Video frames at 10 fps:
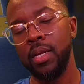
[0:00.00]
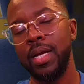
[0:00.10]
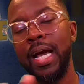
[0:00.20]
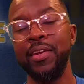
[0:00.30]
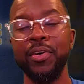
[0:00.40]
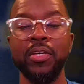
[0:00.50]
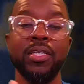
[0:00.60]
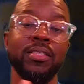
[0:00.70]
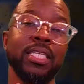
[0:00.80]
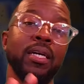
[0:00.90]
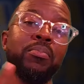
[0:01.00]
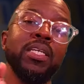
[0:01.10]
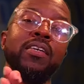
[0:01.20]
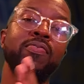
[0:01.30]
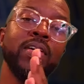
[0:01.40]
I know you're going to tell me
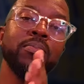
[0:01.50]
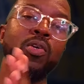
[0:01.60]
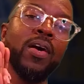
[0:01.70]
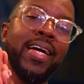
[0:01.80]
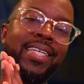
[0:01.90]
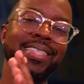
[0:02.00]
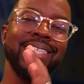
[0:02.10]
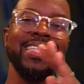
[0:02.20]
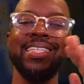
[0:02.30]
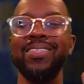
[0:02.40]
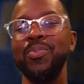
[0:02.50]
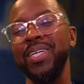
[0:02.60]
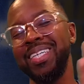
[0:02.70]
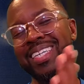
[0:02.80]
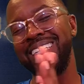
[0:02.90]
if I'm crazy,
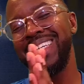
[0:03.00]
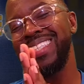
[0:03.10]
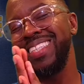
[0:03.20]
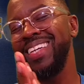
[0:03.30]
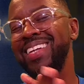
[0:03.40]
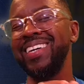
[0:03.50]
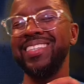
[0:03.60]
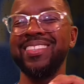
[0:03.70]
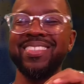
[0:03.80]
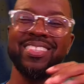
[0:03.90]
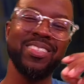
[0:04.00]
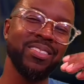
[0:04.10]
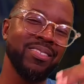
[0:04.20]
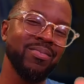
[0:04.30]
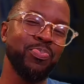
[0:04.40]
what, you're going to
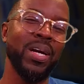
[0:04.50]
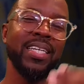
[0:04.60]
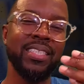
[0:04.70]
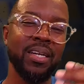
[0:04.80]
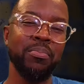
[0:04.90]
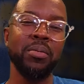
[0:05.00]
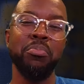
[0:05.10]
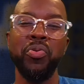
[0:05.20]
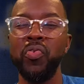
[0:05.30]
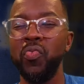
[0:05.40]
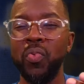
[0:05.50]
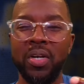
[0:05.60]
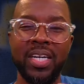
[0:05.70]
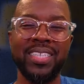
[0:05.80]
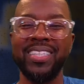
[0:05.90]
probably tell me to move
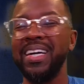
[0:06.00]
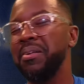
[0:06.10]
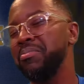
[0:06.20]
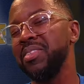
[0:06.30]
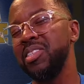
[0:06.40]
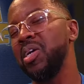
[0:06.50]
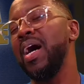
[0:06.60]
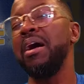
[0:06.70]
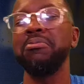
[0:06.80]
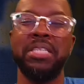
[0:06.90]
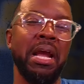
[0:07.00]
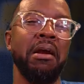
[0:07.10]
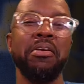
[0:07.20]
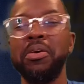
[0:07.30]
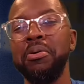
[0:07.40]
one, or how dare
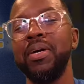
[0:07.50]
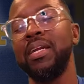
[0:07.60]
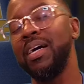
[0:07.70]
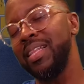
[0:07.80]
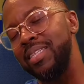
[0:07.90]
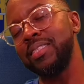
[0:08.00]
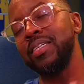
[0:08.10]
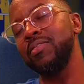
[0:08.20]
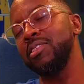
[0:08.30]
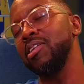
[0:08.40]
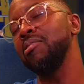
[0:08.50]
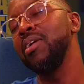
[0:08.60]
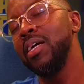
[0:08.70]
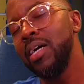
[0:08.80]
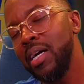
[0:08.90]
you and all that stuff. So
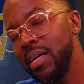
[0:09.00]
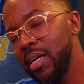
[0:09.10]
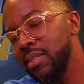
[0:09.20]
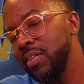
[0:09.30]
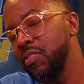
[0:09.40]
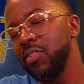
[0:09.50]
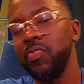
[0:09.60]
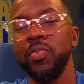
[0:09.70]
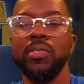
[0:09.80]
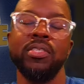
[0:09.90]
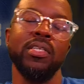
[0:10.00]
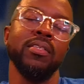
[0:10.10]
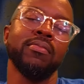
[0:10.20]
I'll give you the floor, sir.